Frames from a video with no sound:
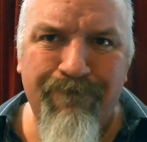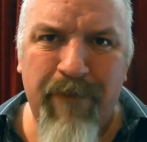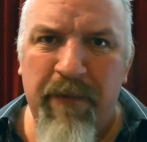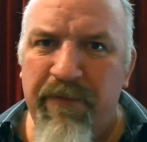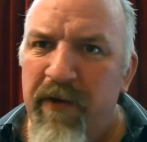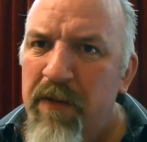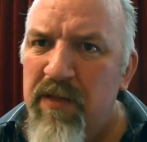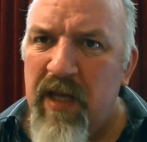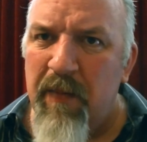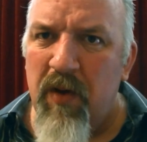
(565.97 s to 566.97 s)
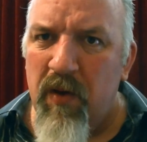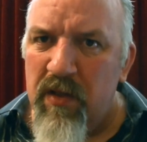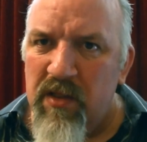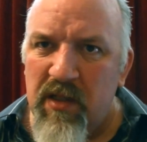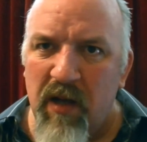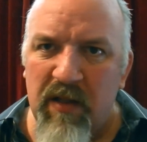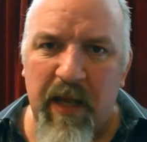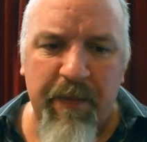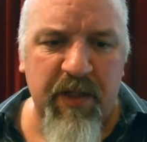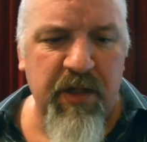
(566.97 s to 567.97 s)
when firms come along and start
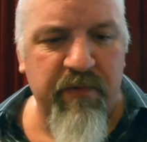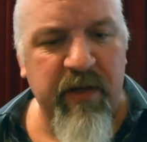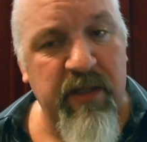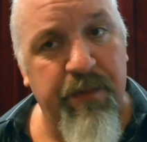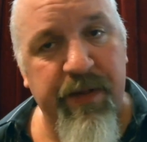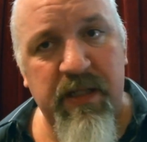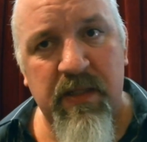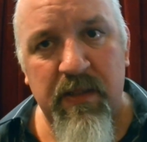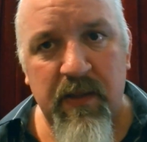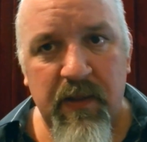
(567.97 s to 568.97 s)
damaging recipes